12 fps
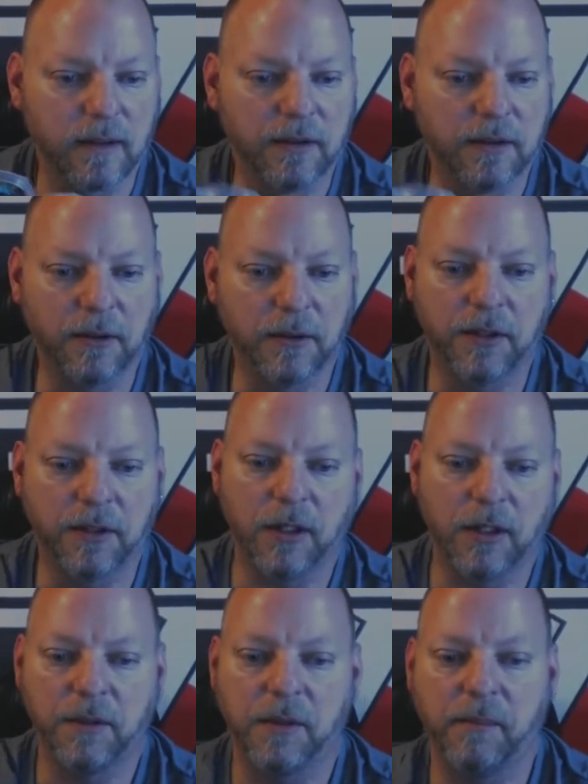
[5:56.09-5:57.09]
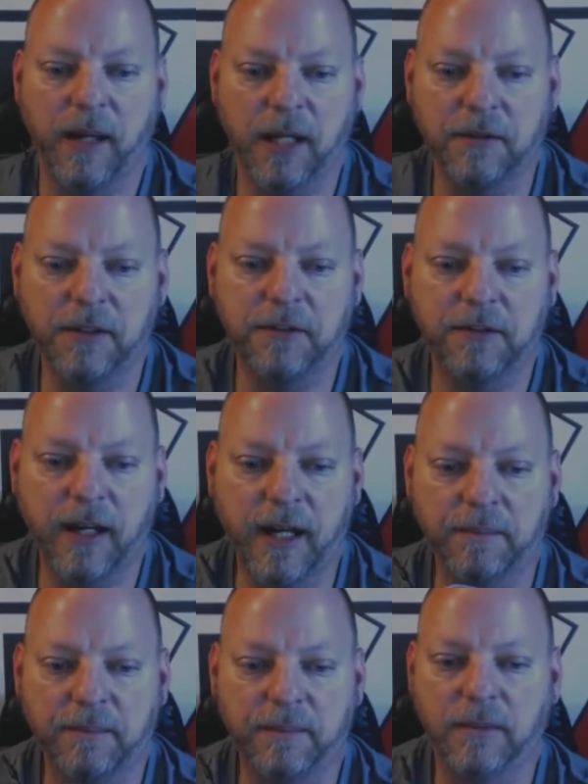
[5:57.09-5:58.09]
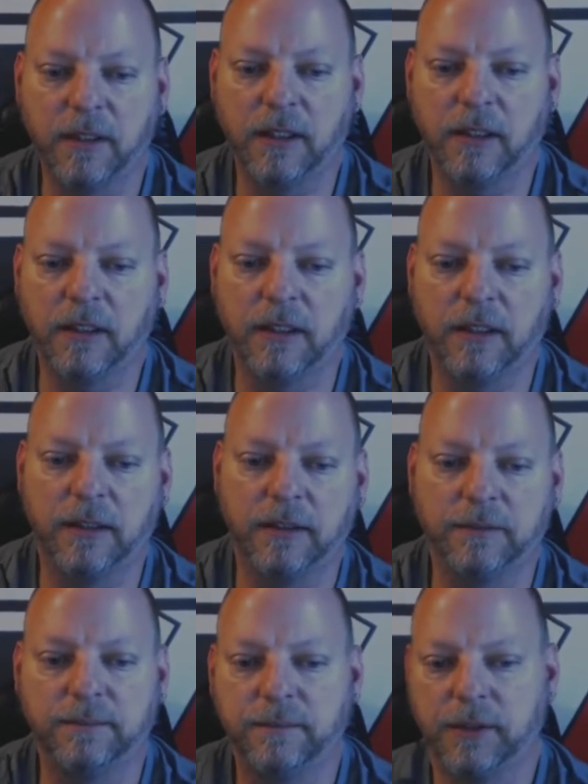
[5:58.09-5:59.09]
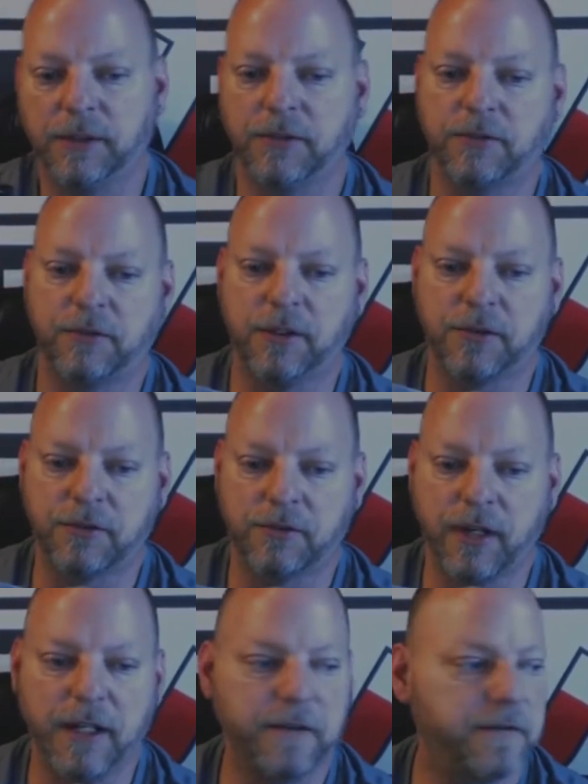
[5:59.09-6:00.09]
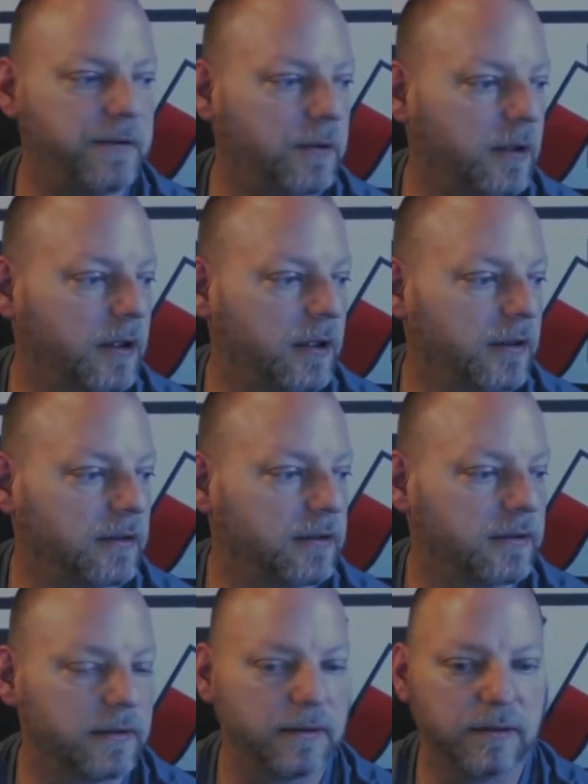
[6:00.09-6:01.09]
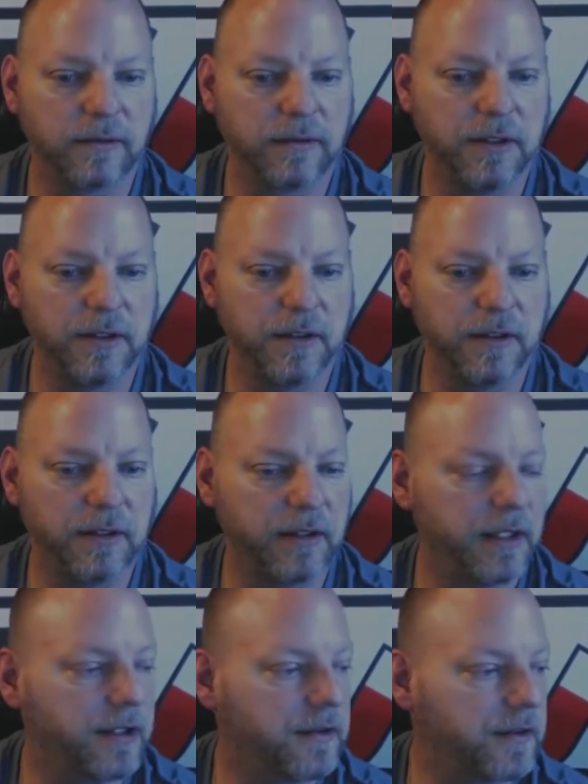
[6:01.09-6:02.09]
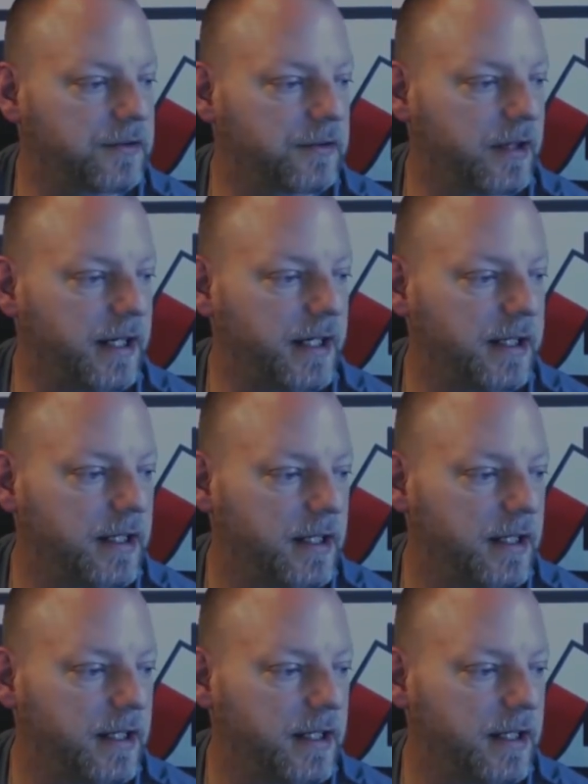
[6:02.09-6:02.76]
So it does come with the battery strap, the tray for, you can see right here, the tray